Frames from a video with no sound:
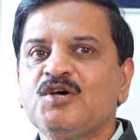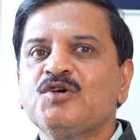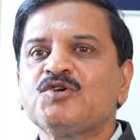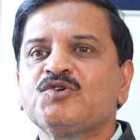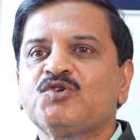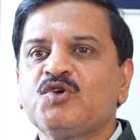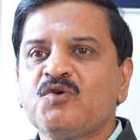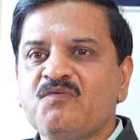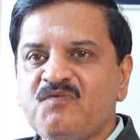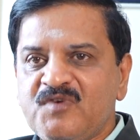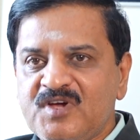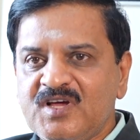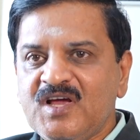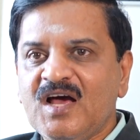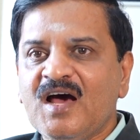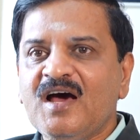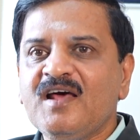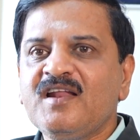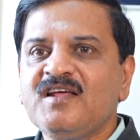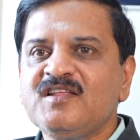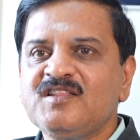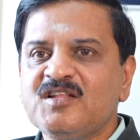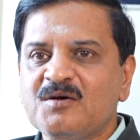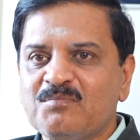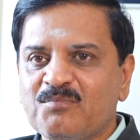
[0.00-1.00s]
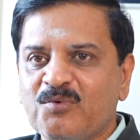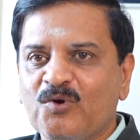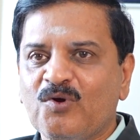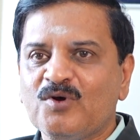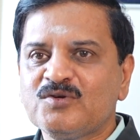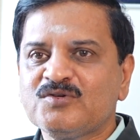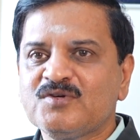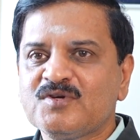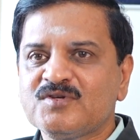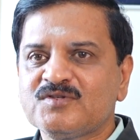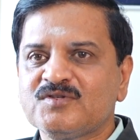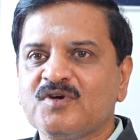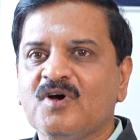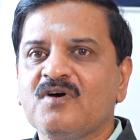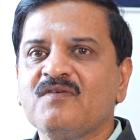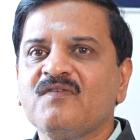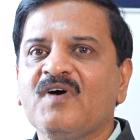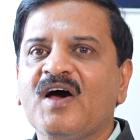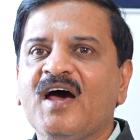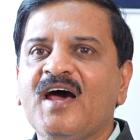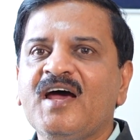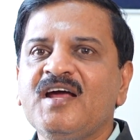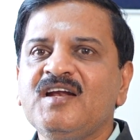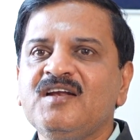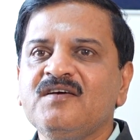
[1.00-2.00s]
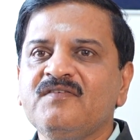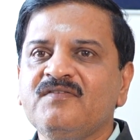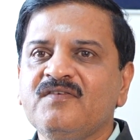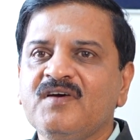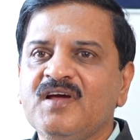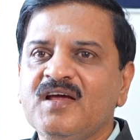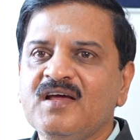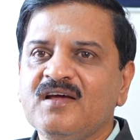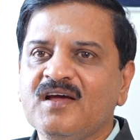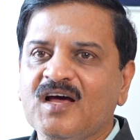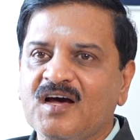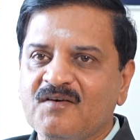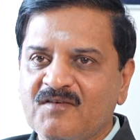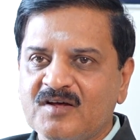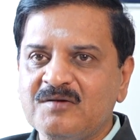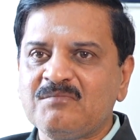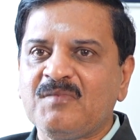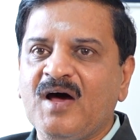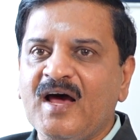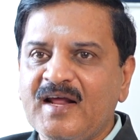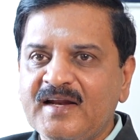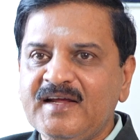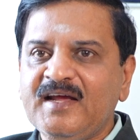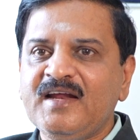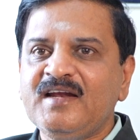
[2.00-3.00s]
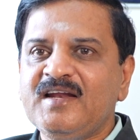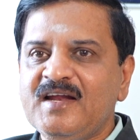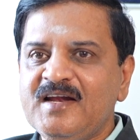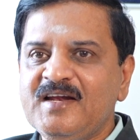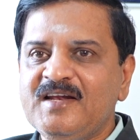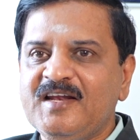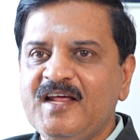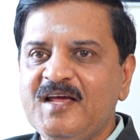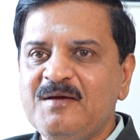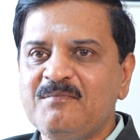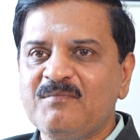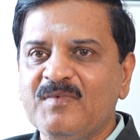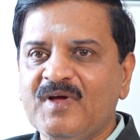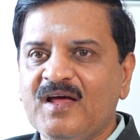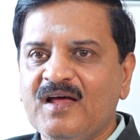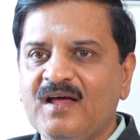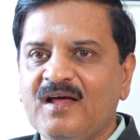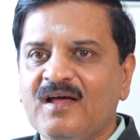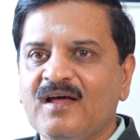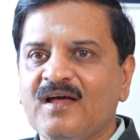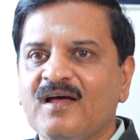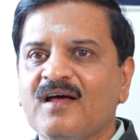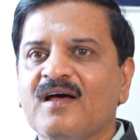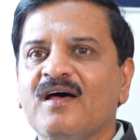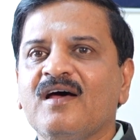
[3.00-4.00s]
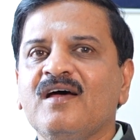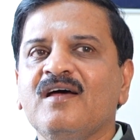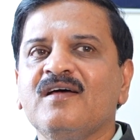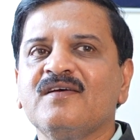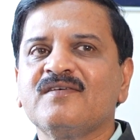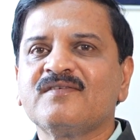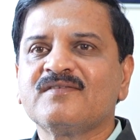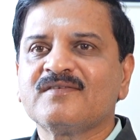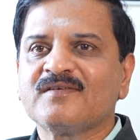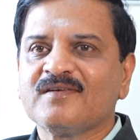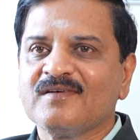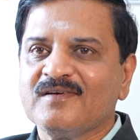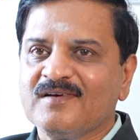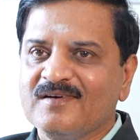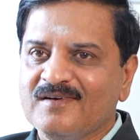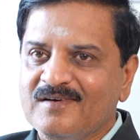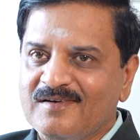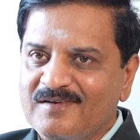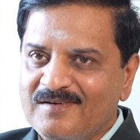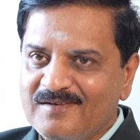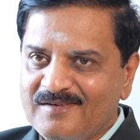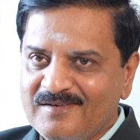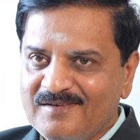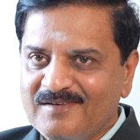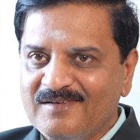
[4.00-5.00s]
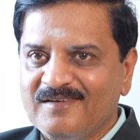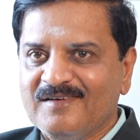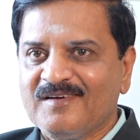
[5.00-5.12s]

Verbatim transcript: So, we are in the process of identifying our marketing team is uh,